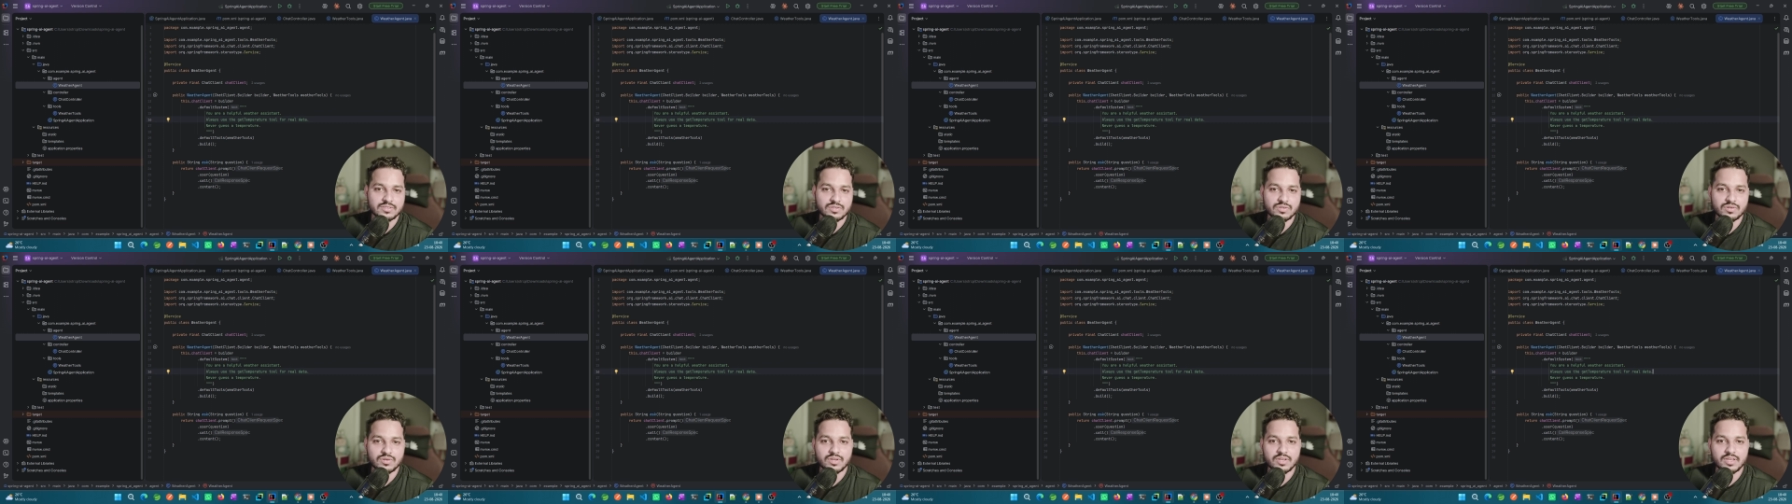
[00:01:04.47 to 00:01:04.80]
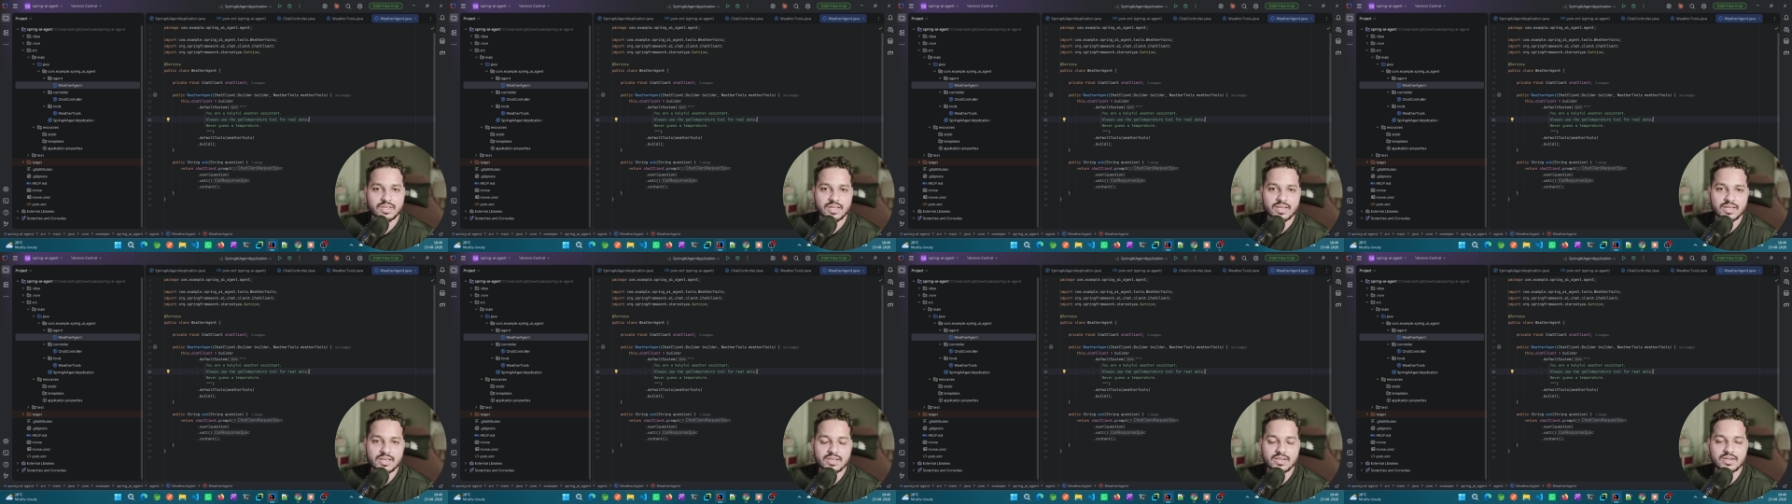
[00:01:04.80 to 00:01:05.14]
So
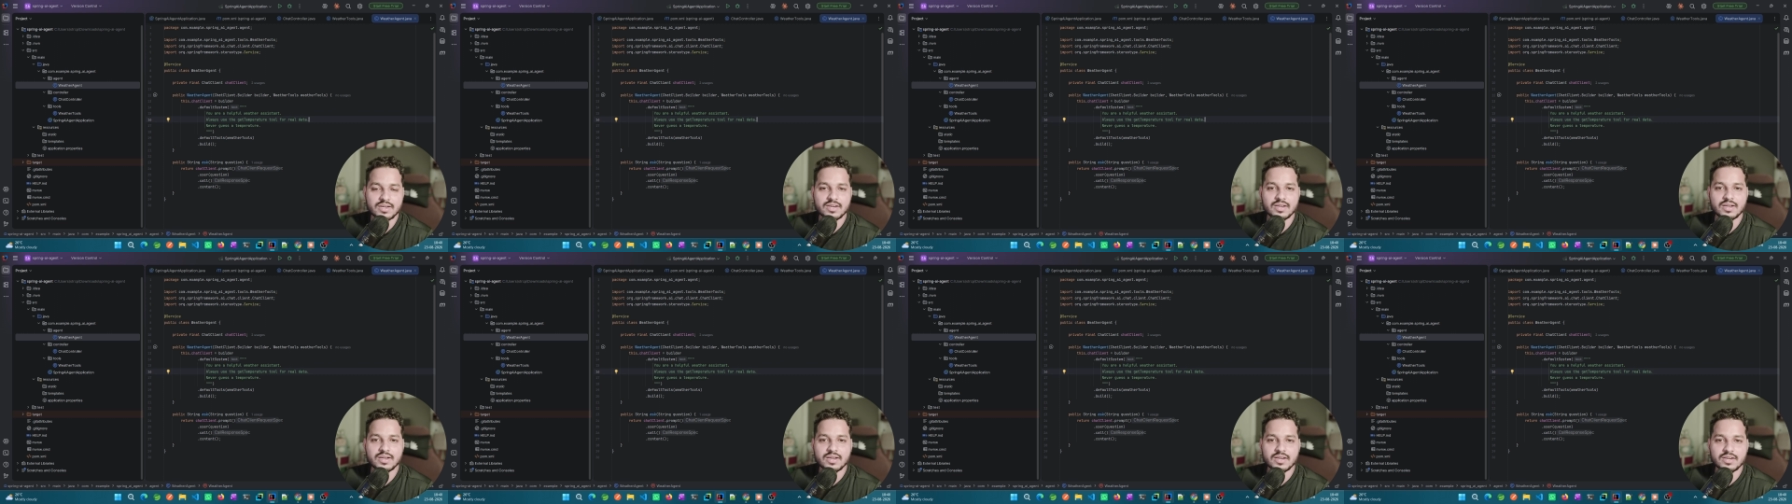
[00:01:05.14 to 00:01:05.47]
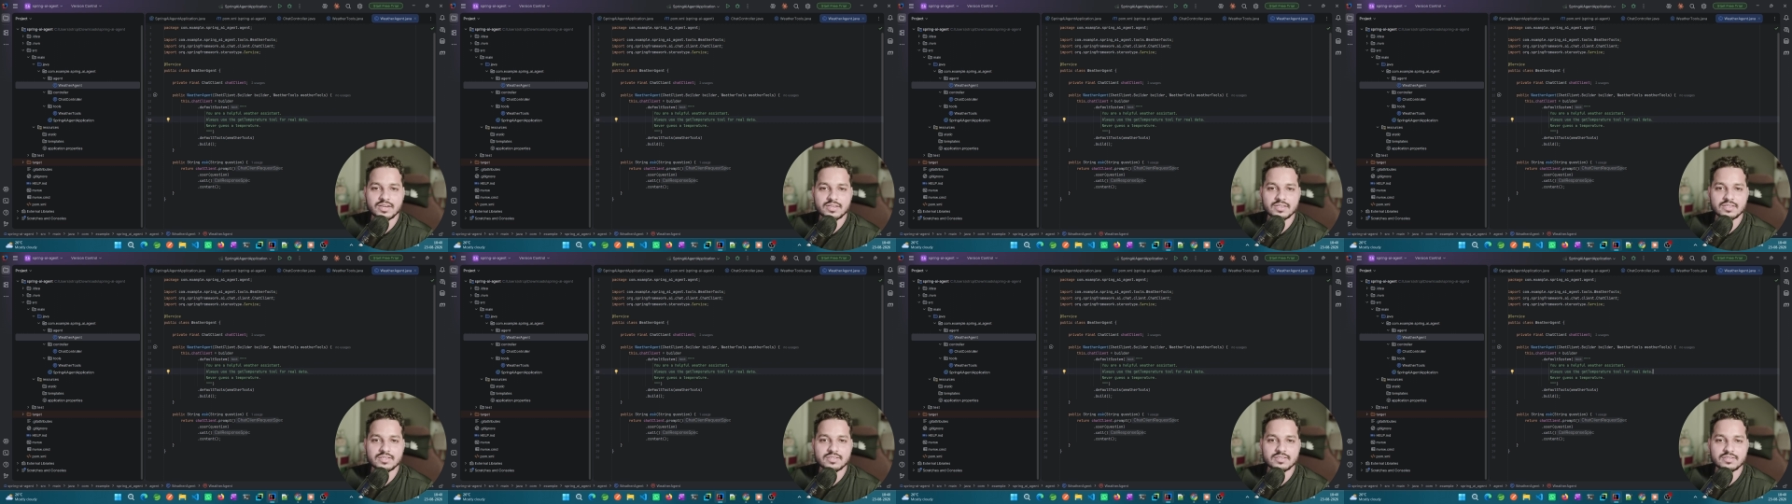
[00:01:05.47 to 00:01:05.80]
here
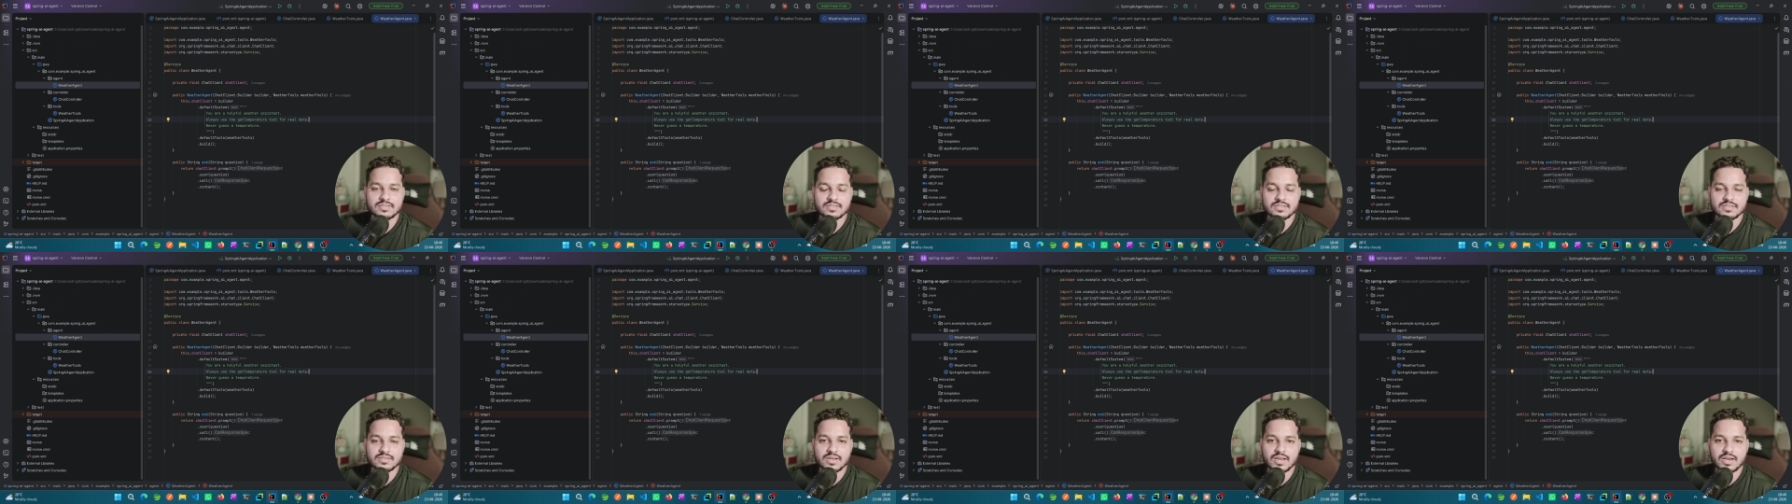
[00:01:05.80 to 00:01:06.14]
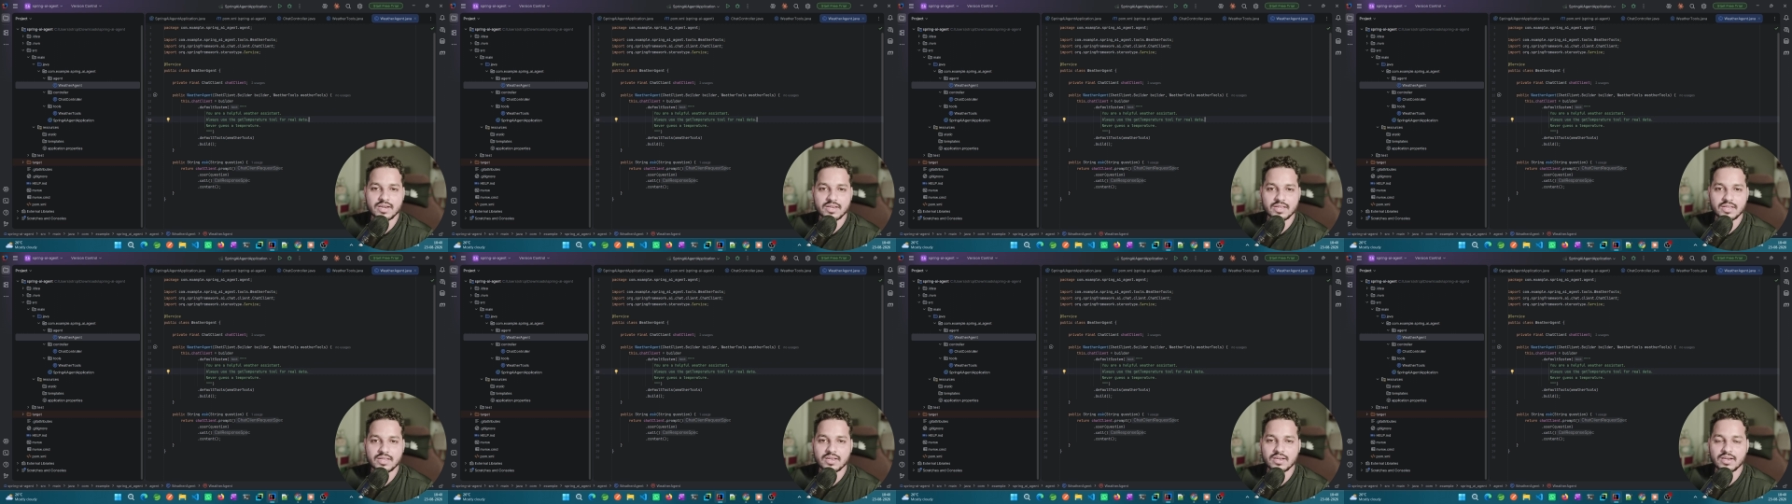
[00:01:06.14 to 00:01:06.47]
it is
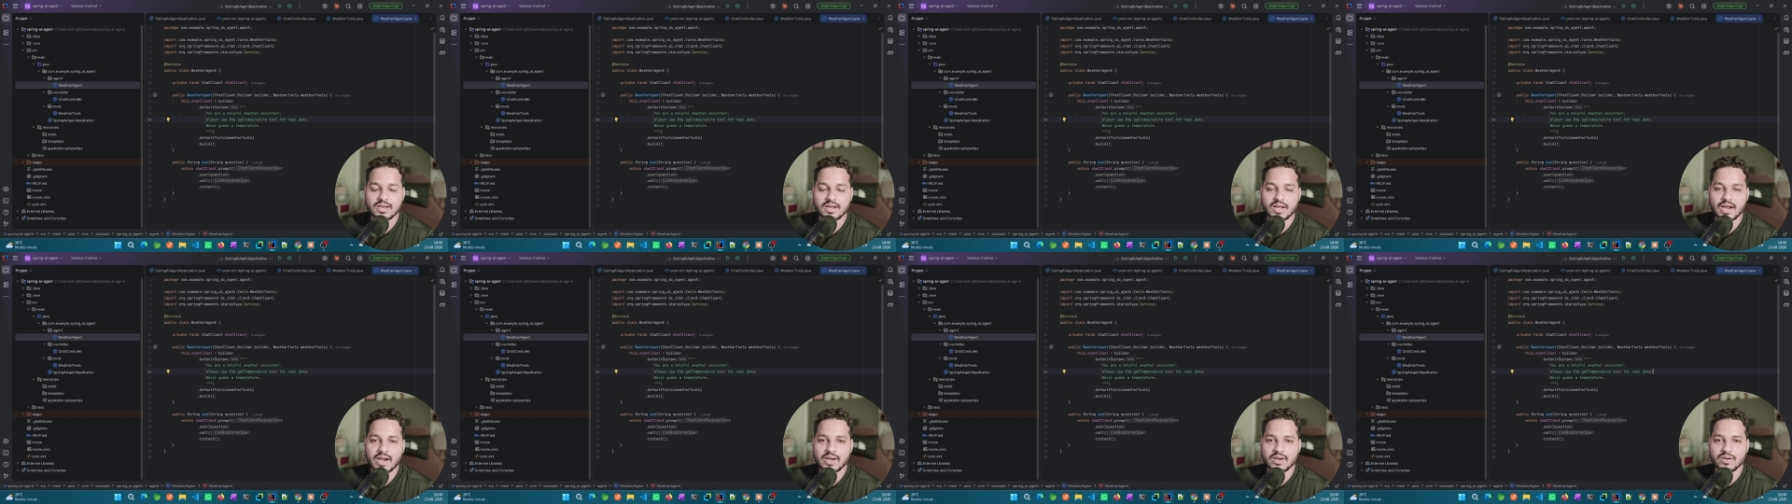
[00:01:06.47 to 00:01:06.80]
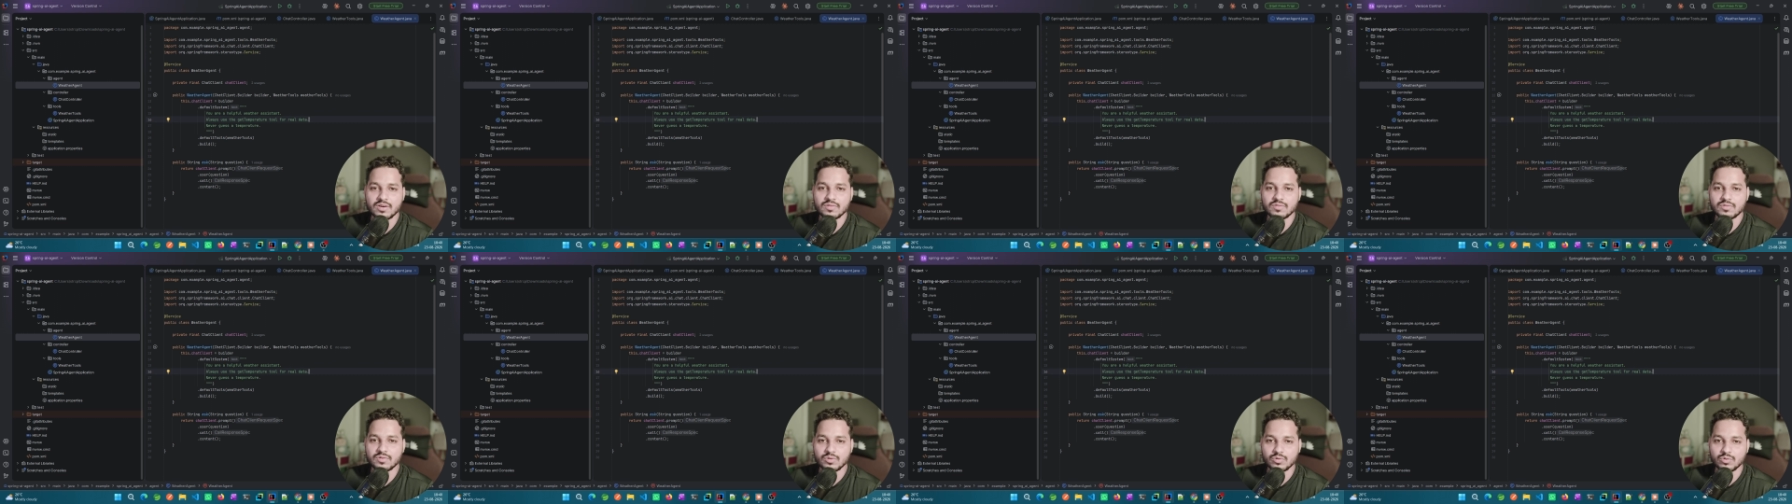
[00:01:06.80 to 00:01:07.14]
running in a
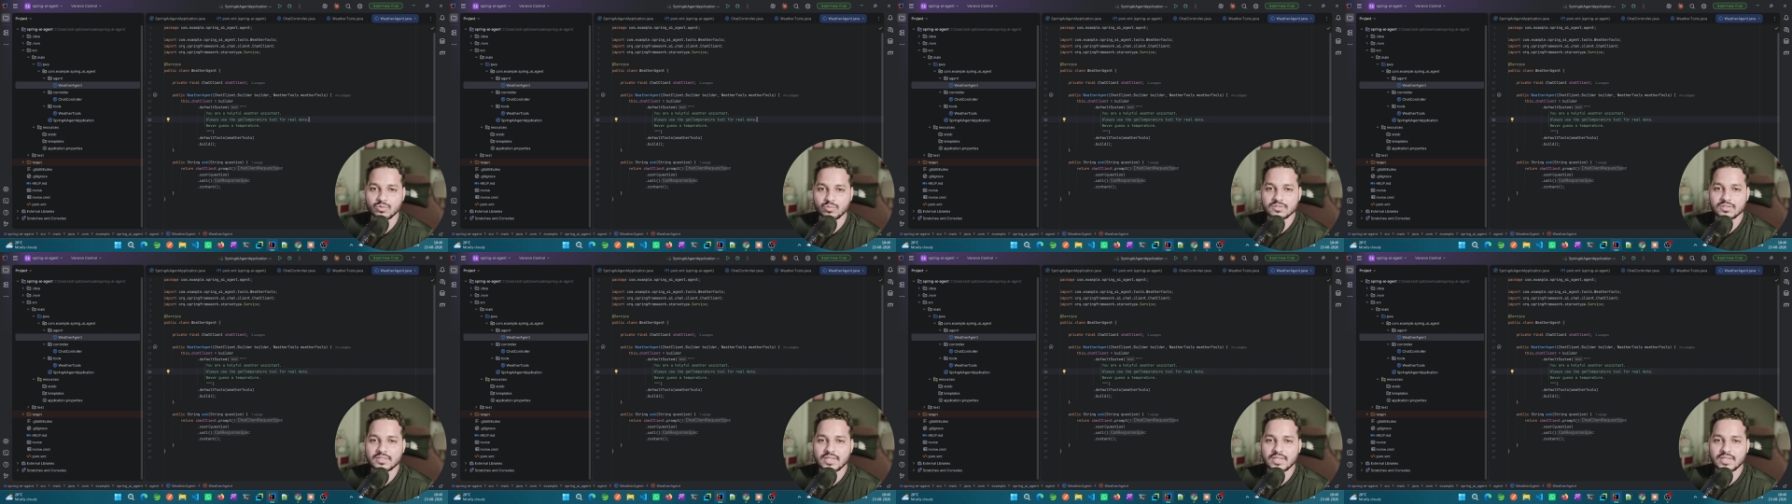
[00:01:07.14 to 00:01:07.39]
kind of loop.